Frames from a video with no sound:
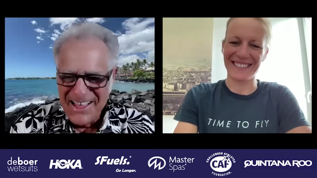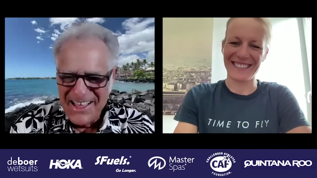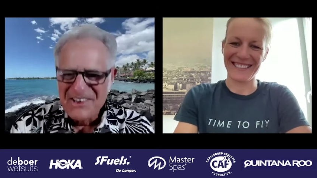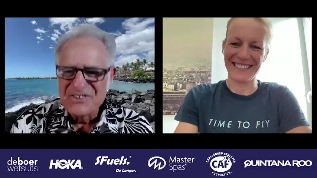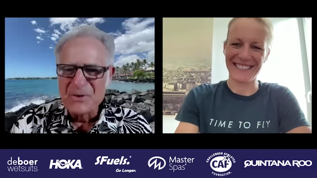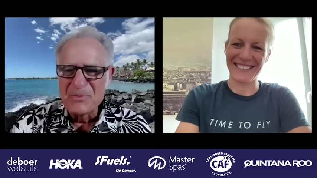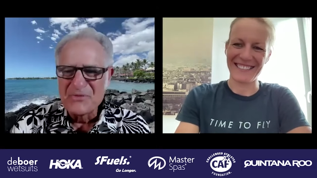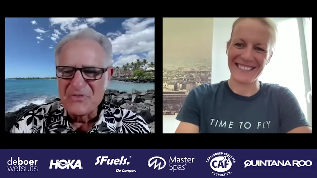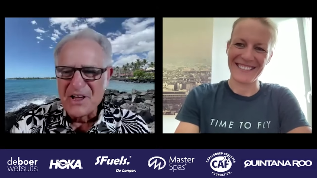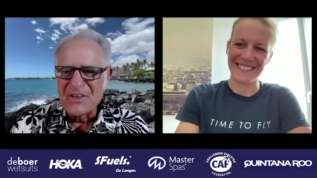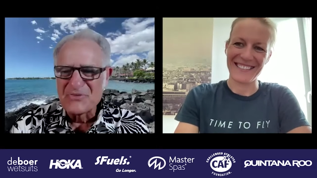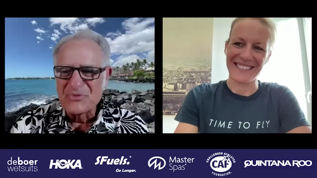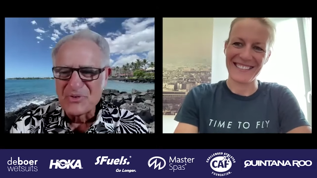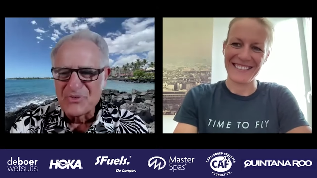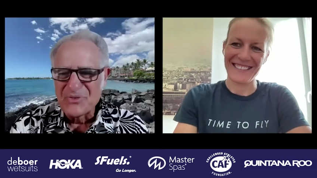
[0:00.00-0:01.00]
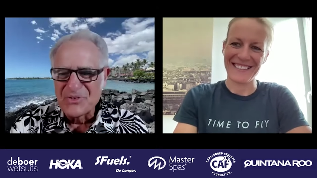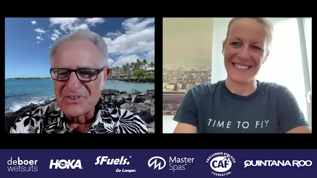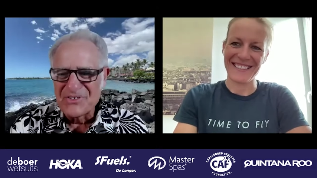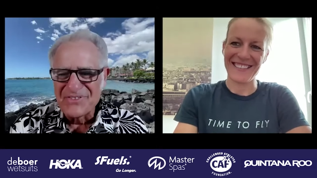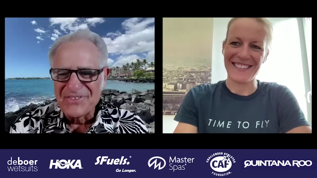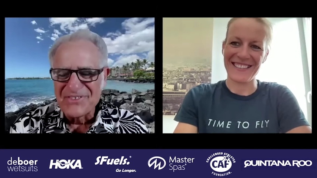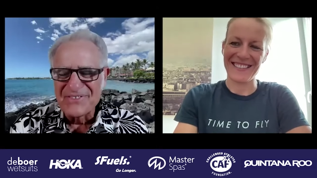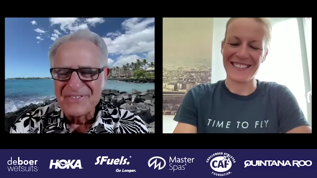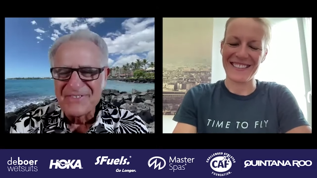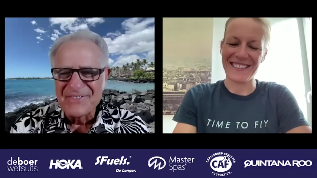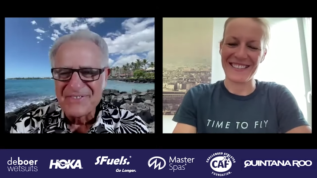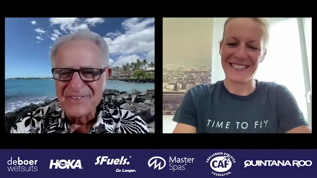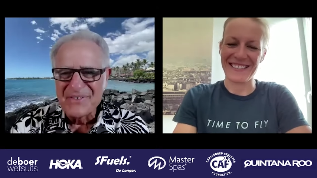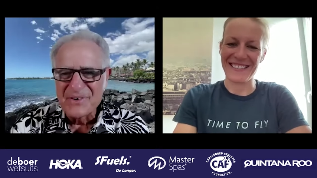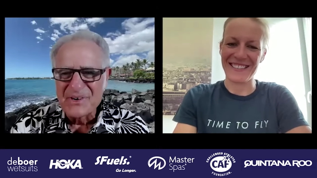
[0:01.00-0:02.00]
Speaker 1: German fans were, were,
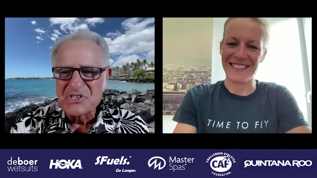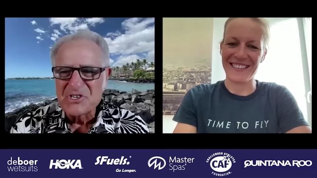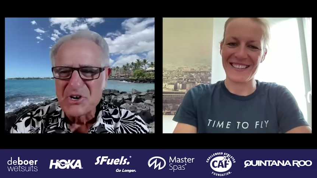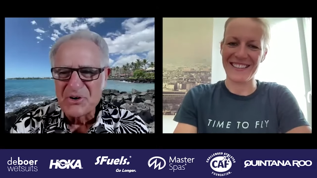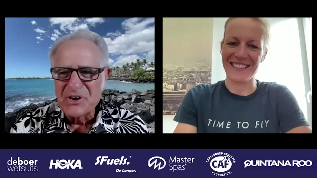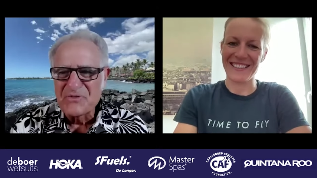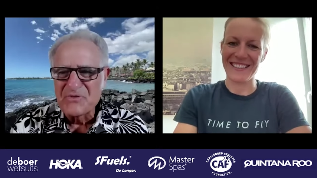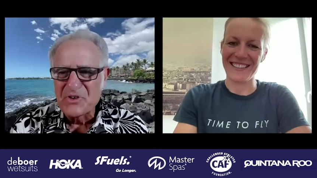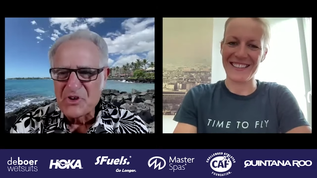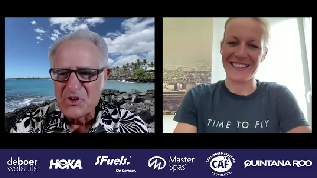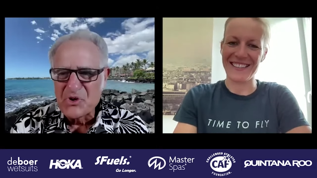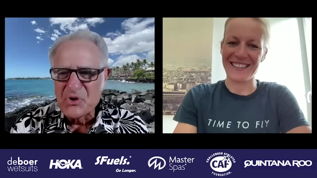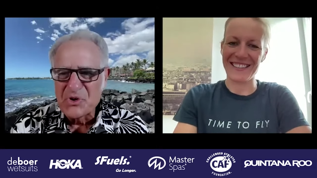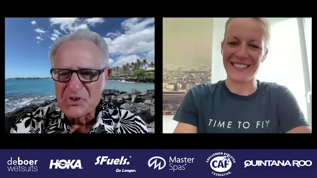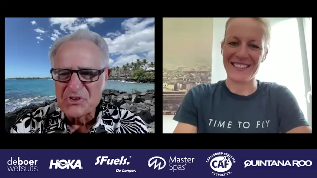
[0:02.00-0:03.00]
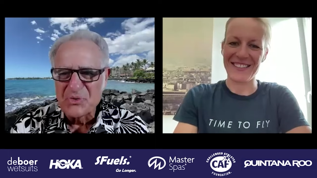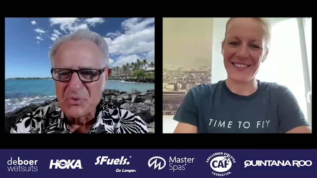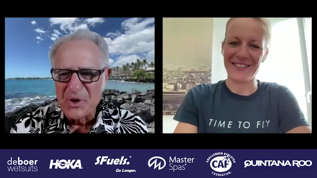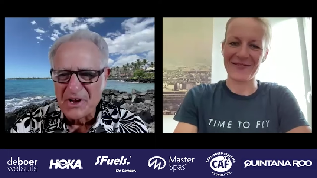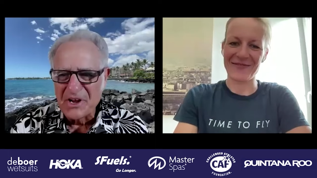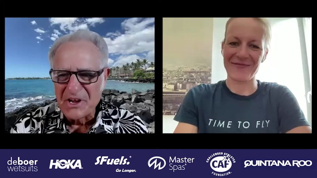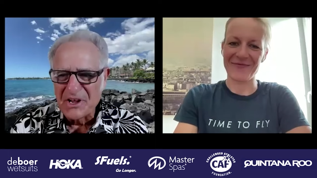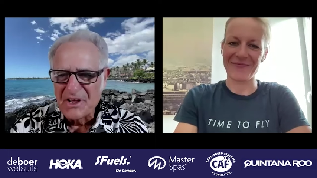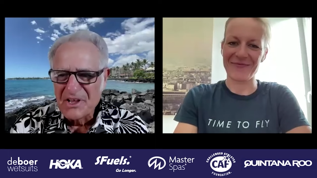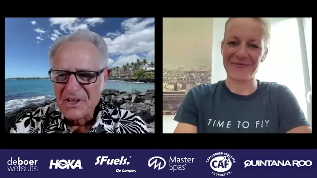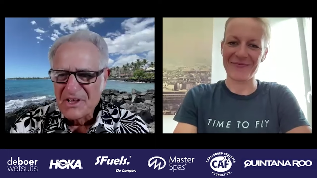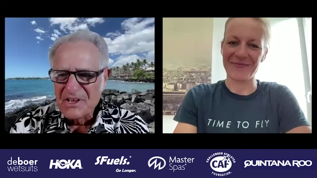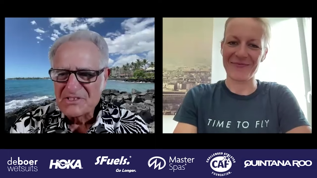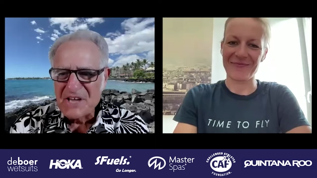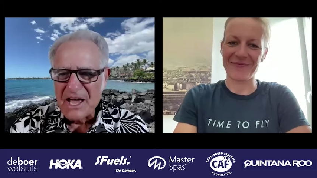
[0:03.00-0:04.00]
were, were cheering for you as you're running
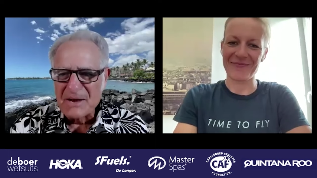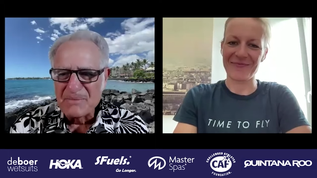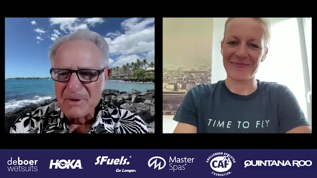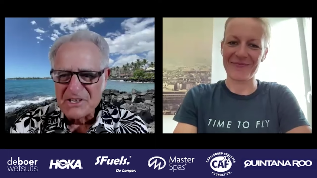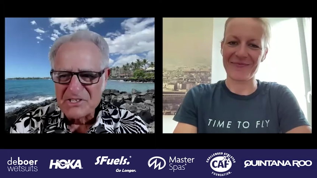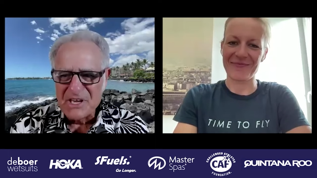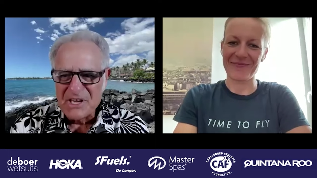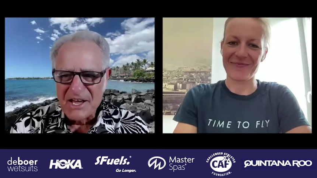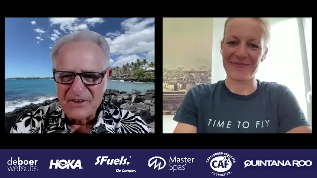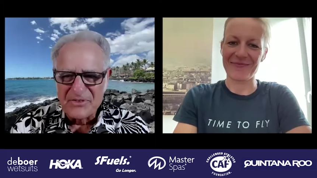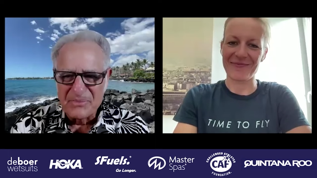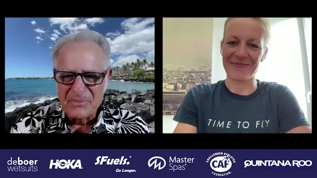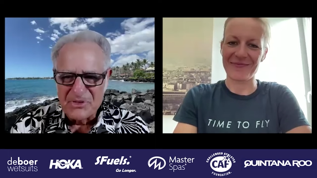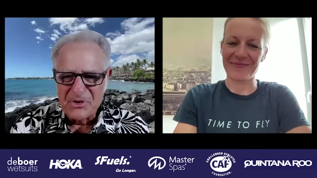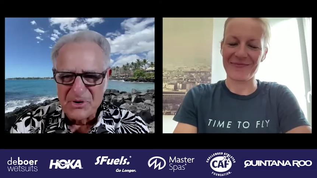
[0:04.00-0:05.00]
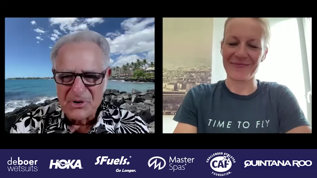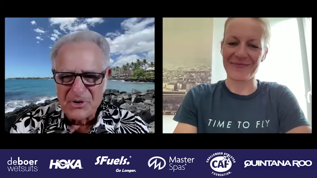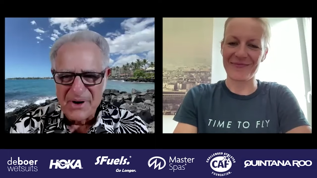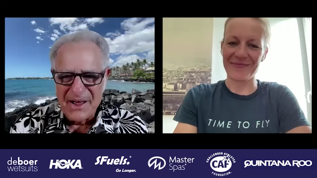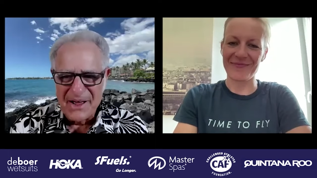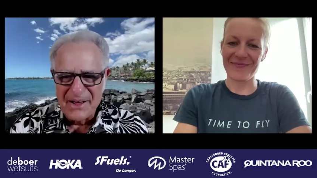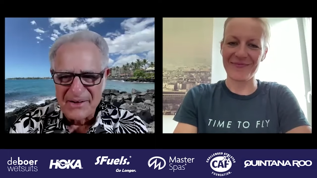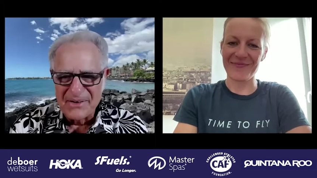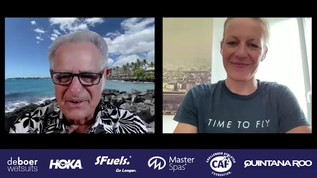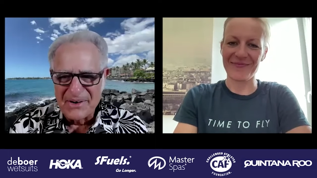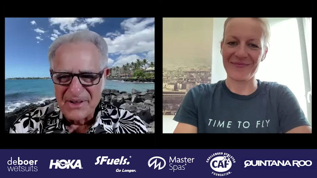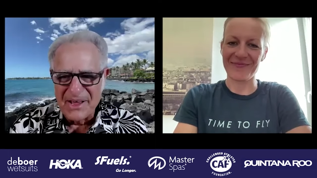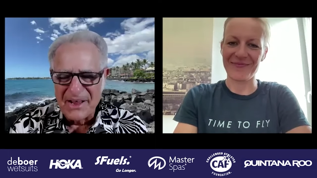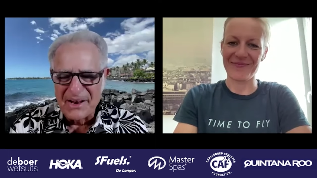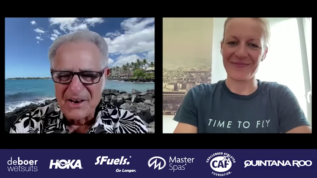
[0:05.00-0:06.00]
side by side from the turnaround.
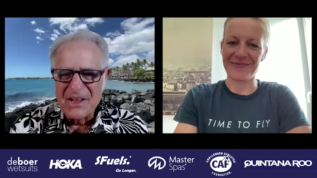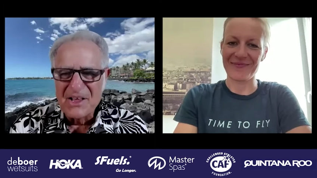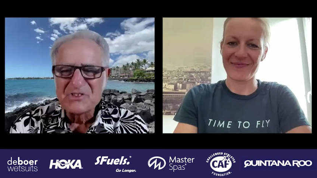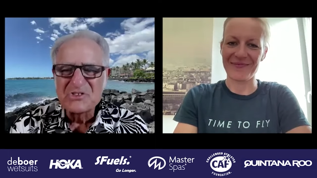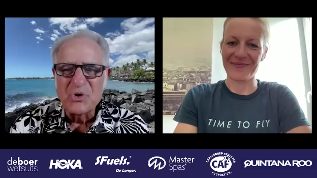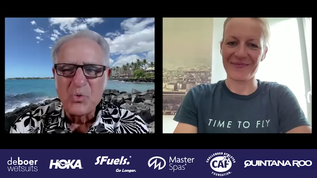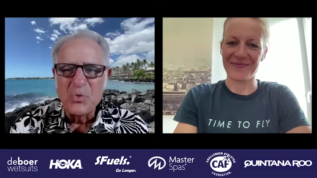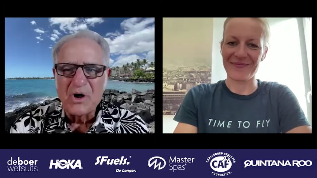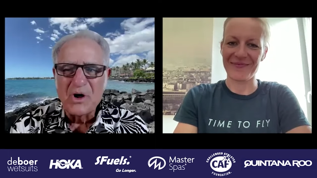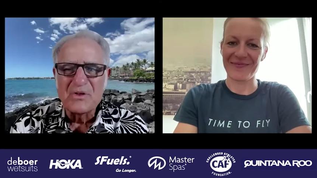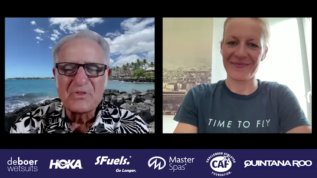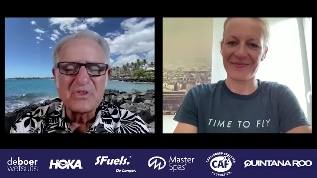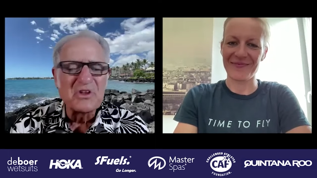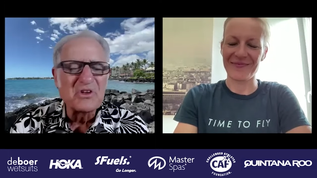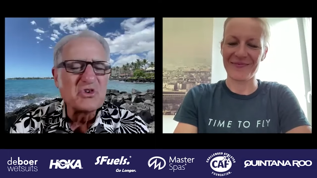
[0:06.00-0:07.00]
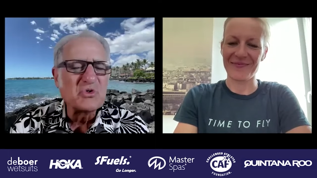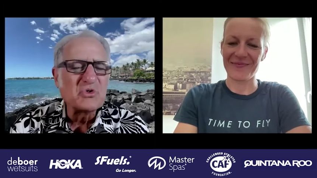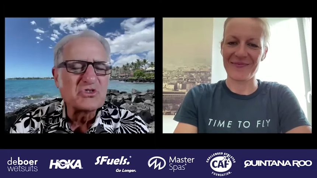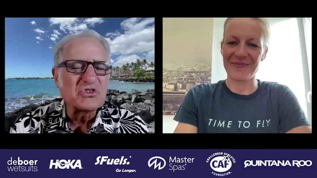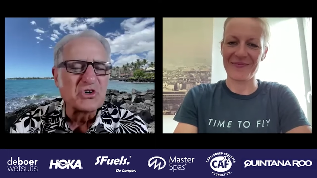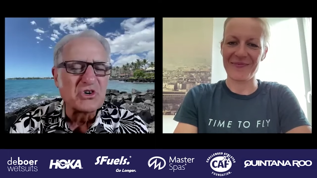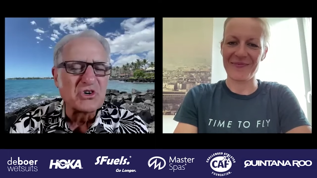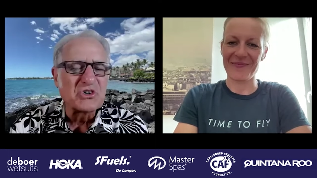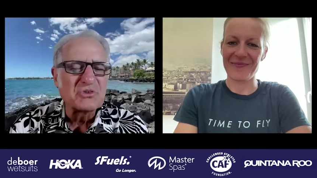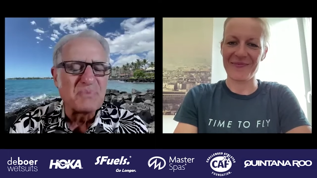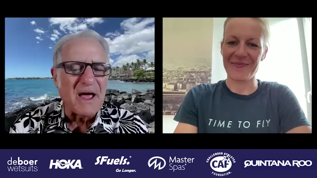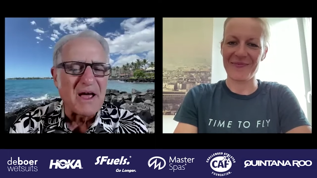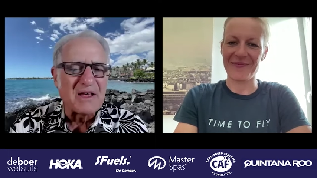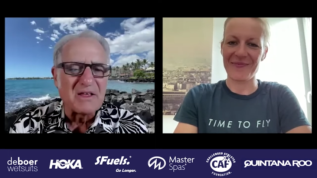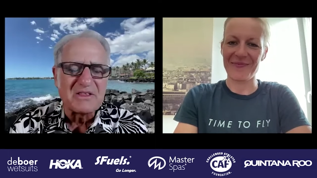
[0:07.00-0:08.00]
And so what did you surge
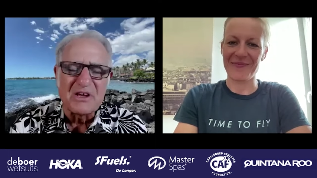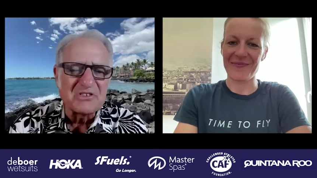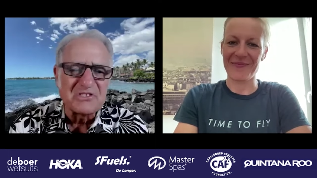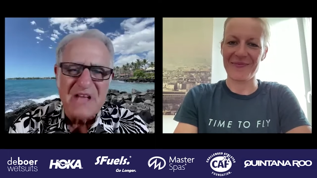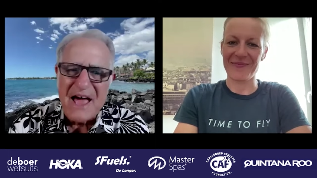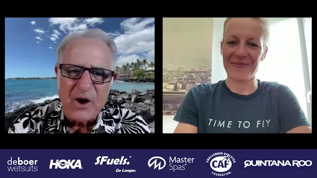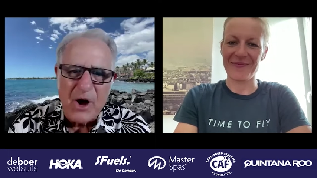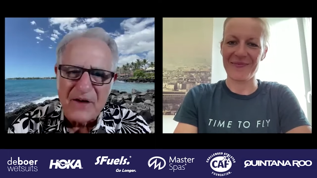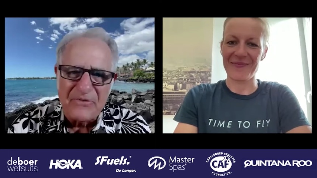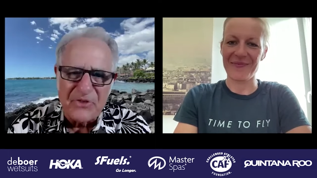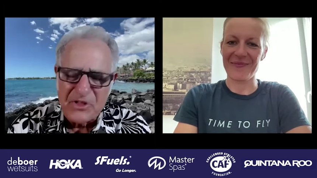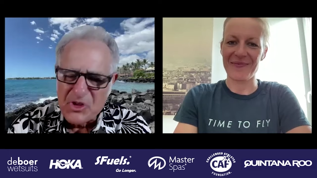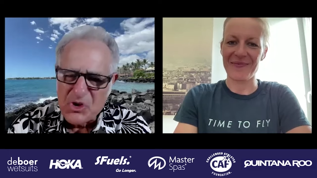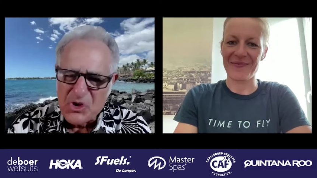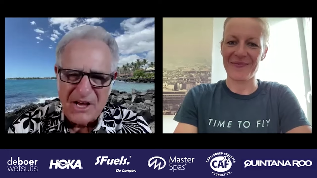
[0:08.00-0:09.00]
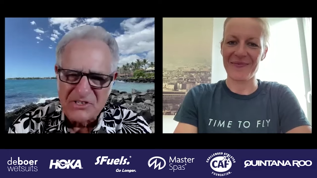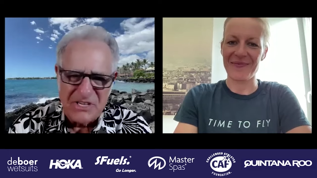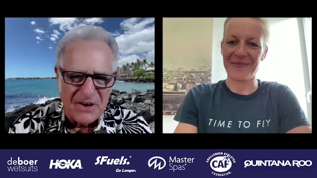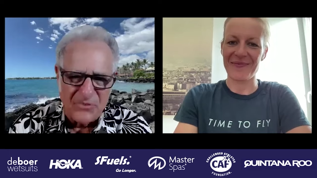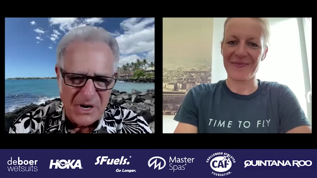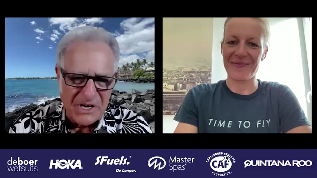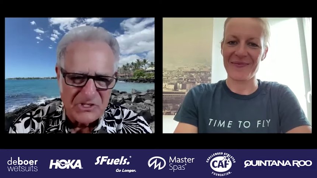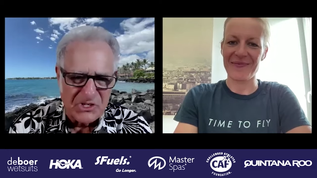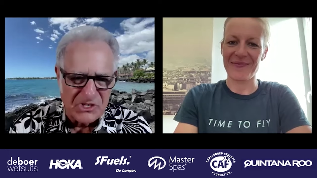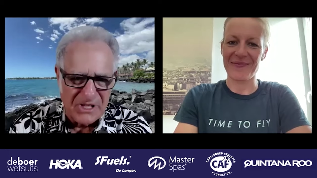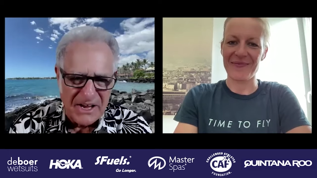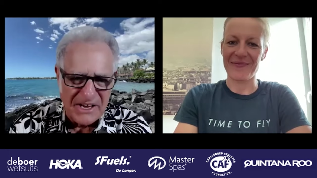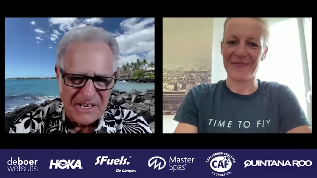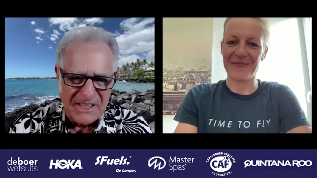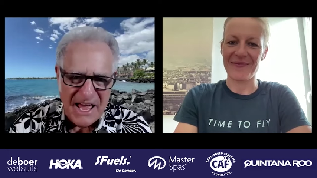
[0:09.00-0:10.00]
back? It does, it's not often you guys have races
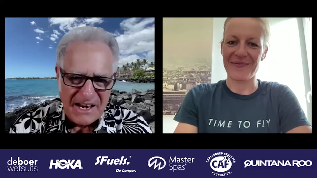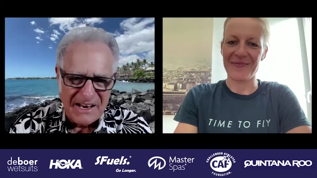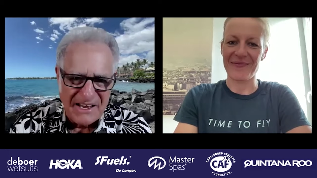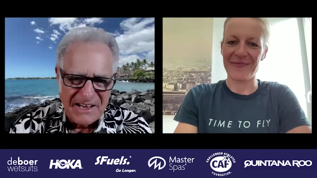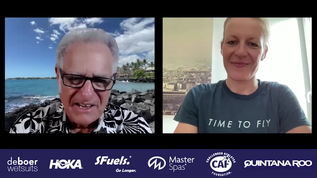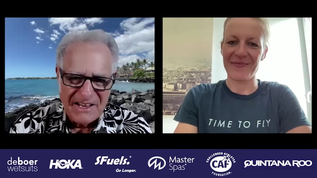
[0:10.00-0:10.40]
like that.